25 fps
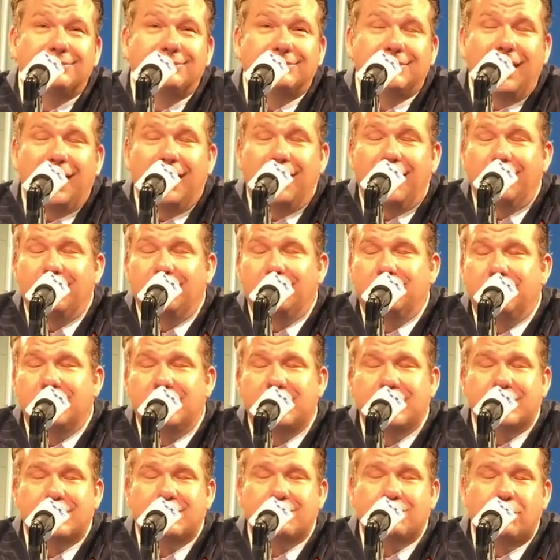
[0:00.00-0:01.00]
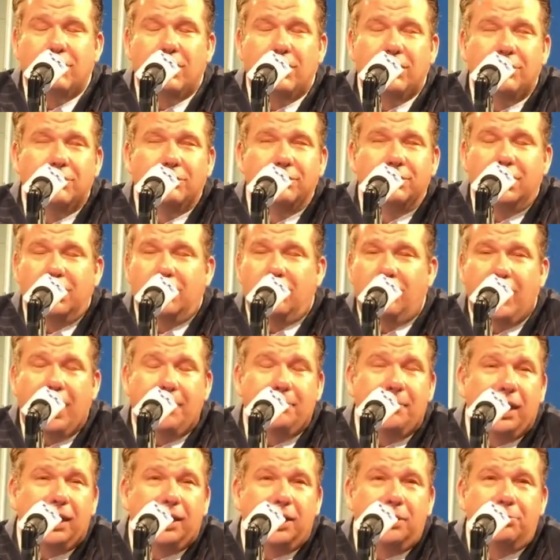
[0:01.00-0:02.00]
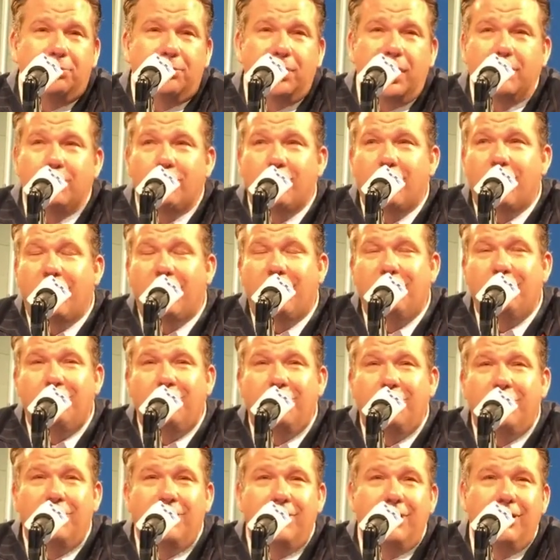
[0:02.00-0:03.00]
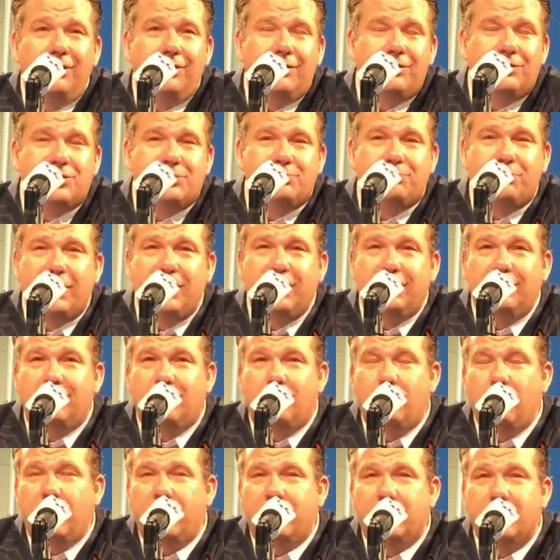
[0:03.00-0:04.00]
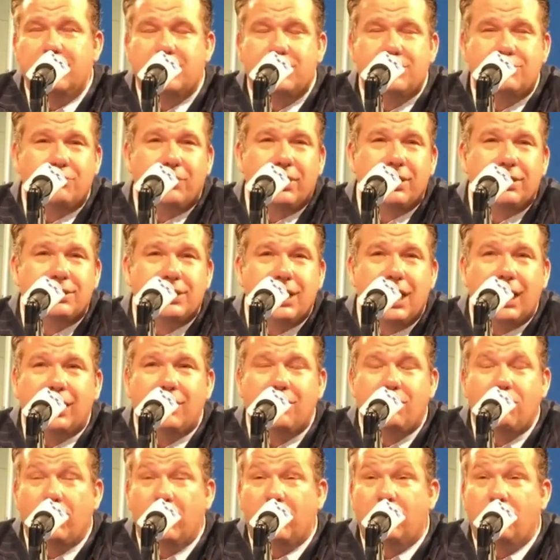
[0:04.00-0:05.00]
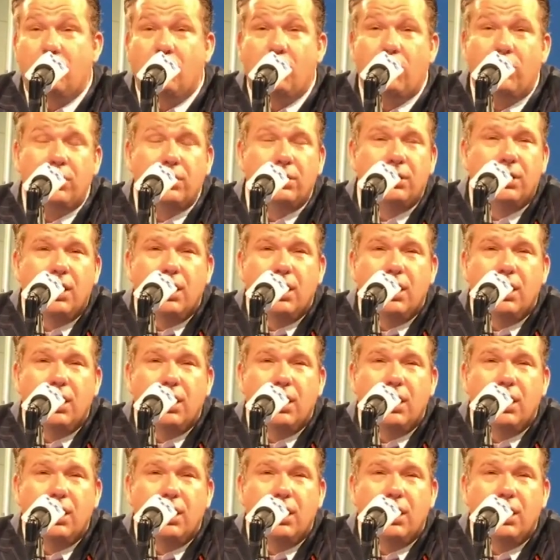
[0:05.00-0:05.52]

And we just went a little. You know, they make you play one on one. Their speed and quickness shrinks that quick court.